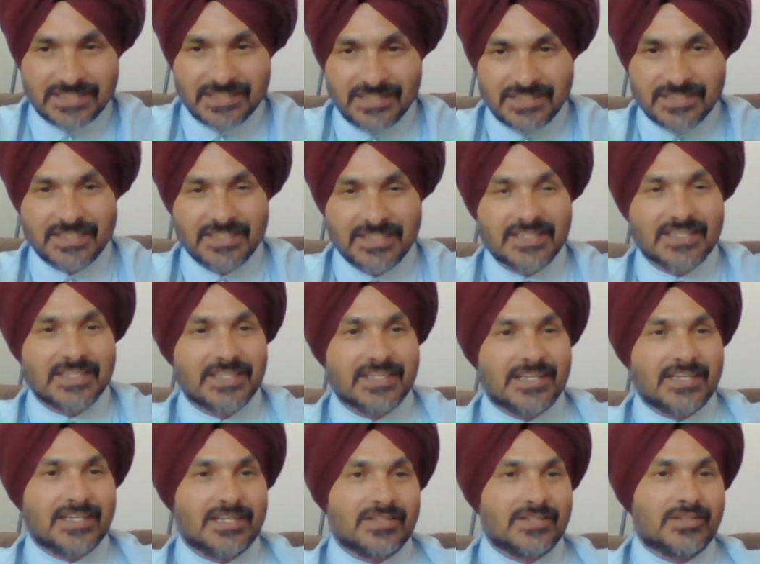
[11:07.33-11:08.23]
uh,
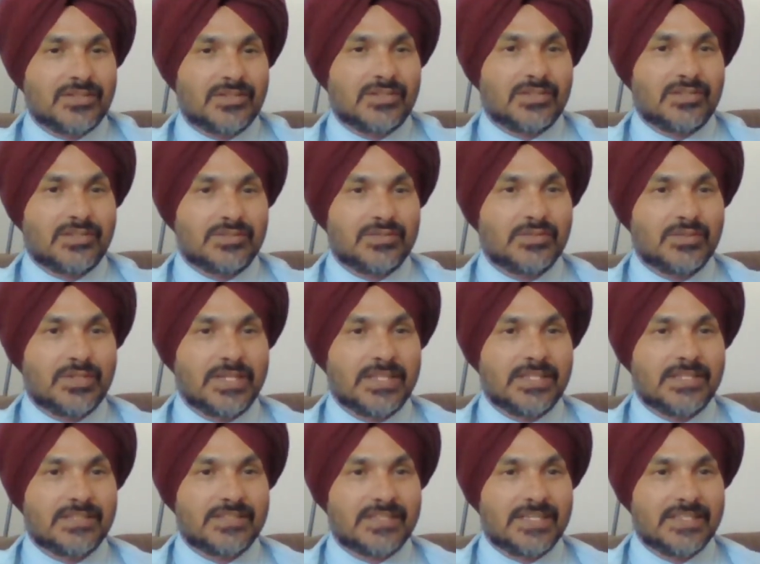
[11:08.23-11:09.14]
or you
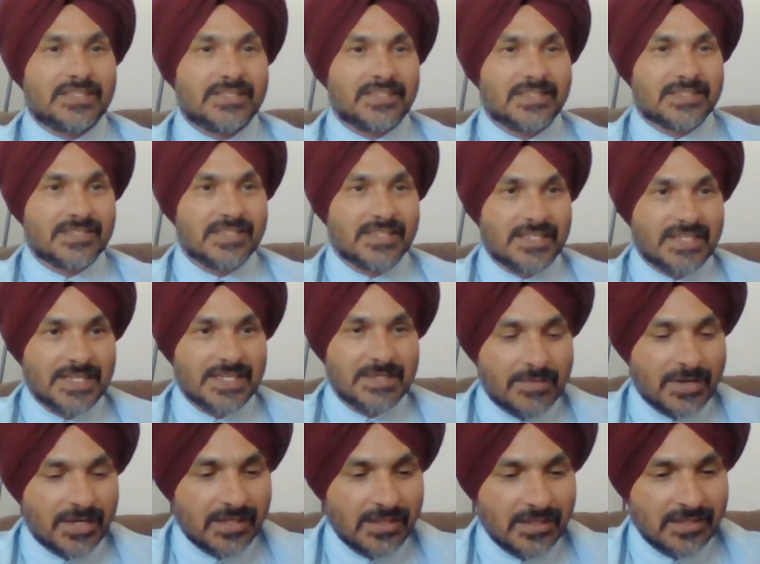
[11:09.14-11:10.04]
can send us the
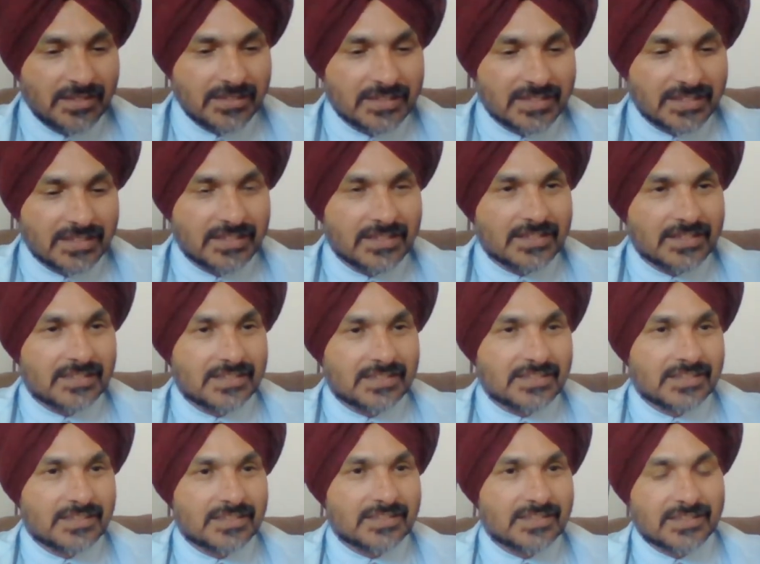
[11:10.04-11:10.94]
email
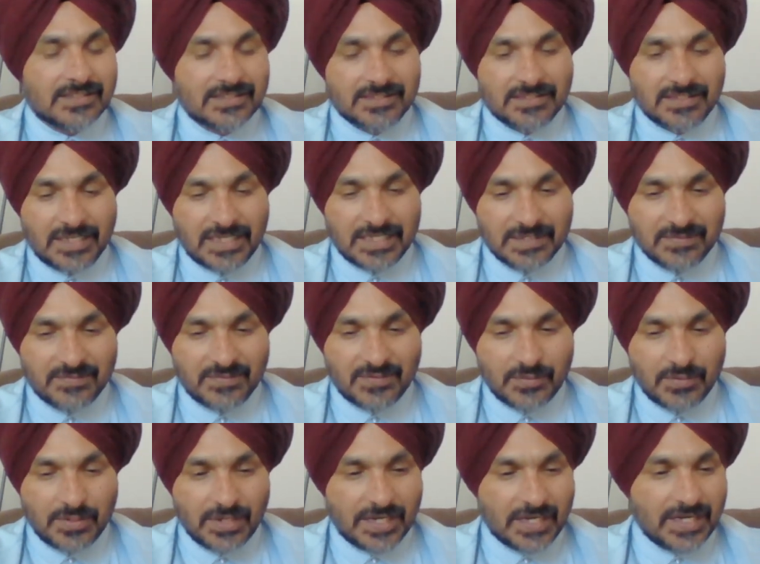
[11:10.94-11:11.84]
uh,
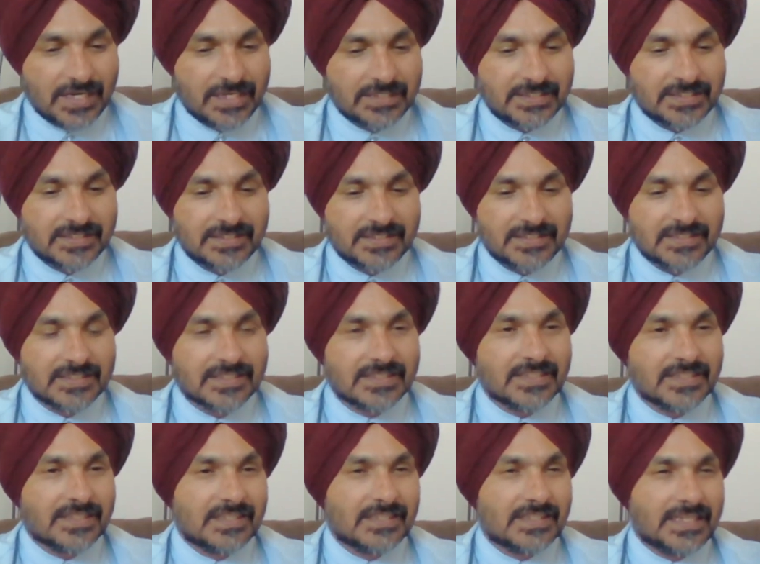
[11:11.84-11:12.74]
info at uh,
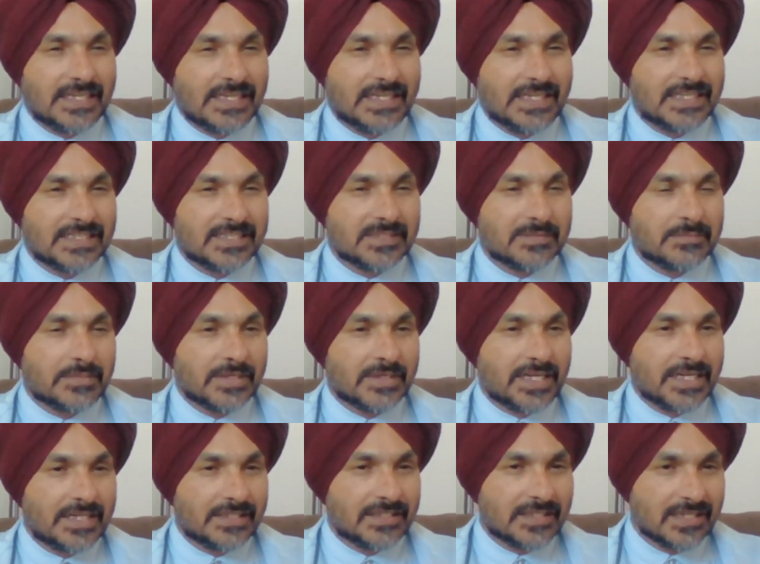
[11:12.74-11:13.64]

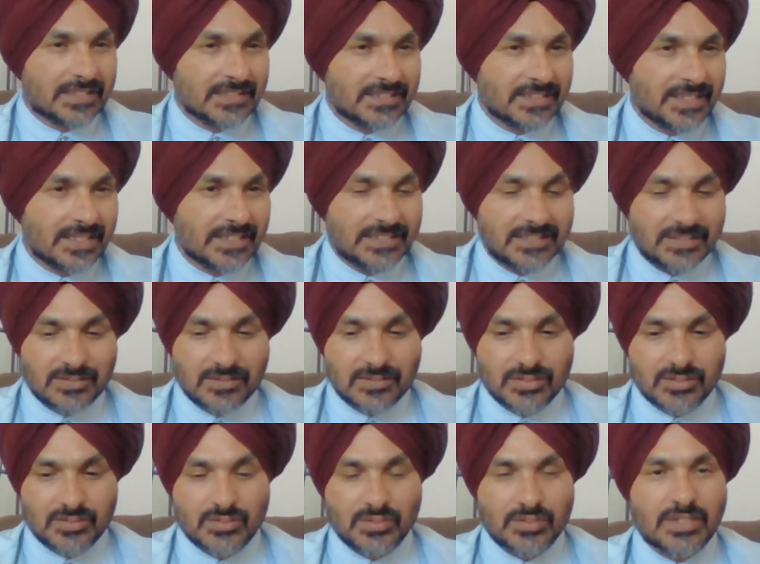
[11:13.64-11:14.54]
ahbrand.net
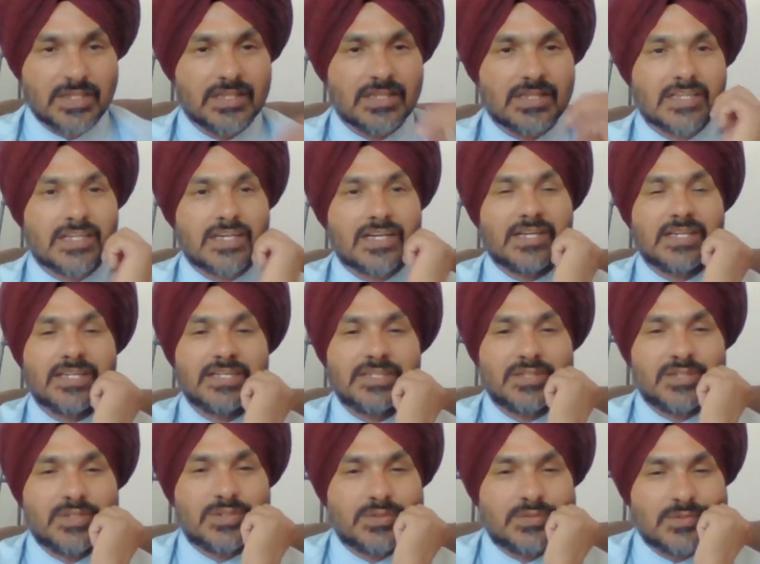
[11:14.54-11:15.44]
or you can log
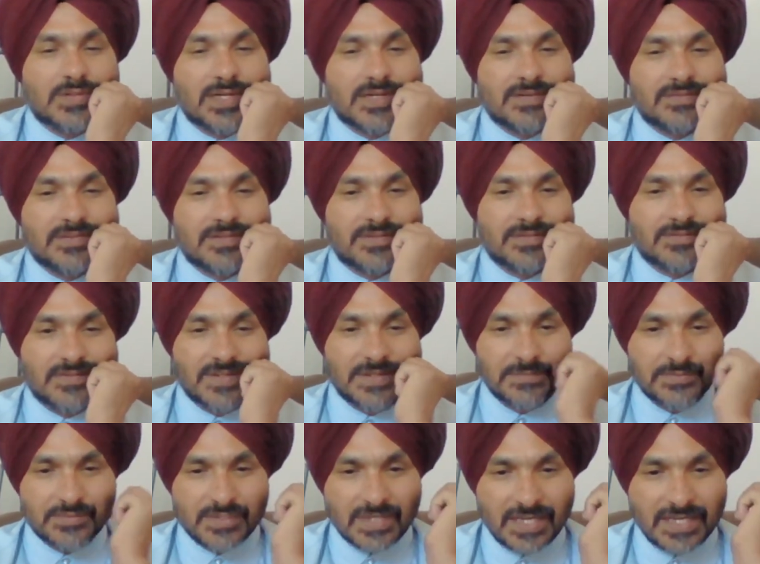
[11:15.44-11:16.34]
into our
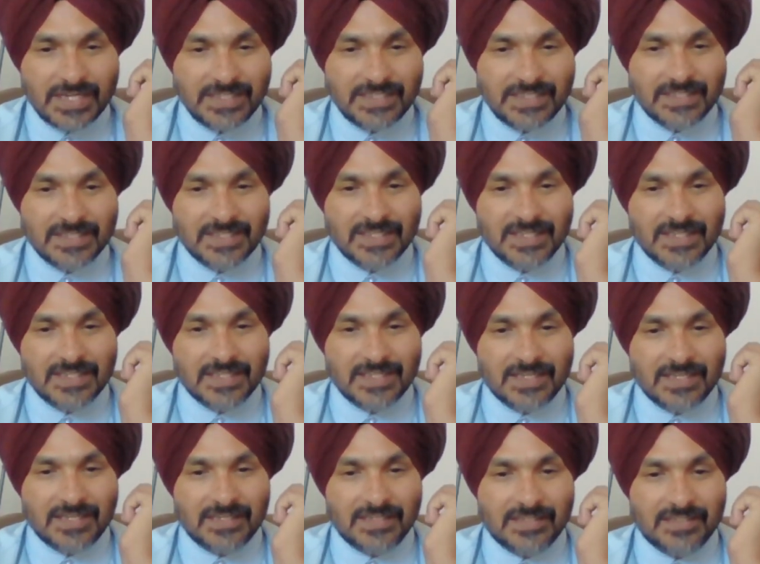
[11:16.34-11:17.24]
website
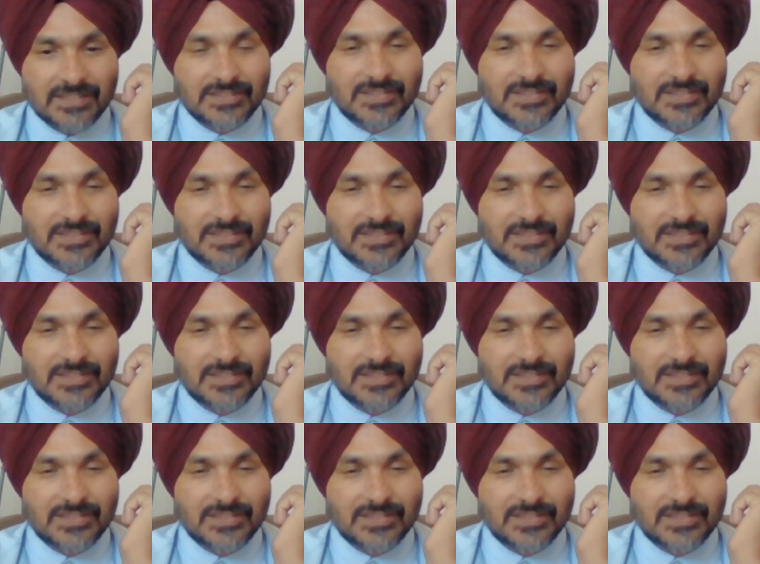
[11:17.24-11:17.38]
uh,